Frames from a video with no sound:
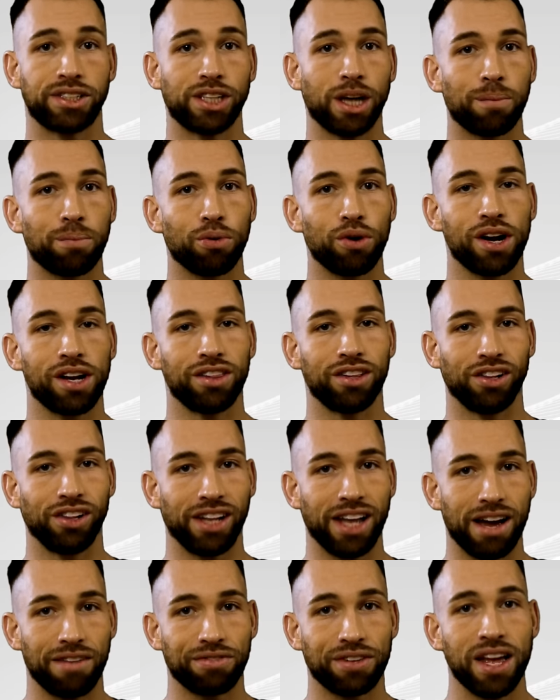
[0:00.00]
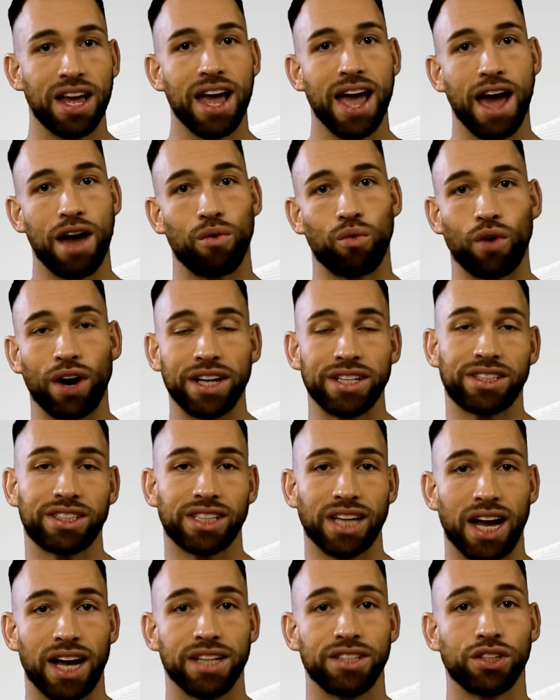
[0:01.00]
separating the left and right
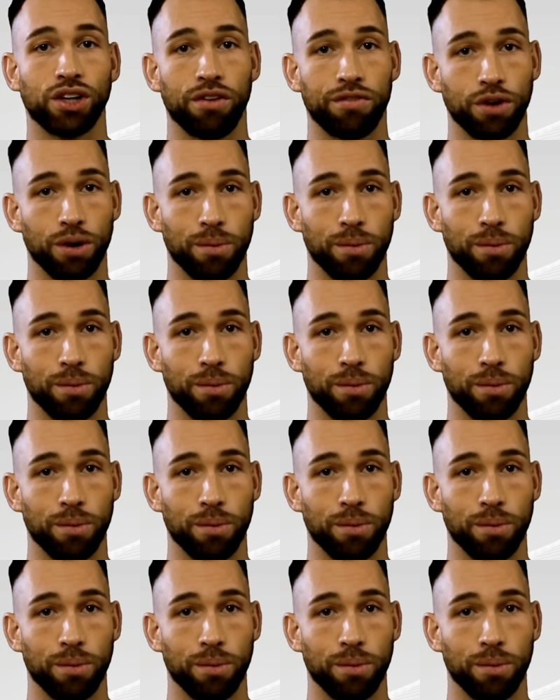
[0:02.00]
sides of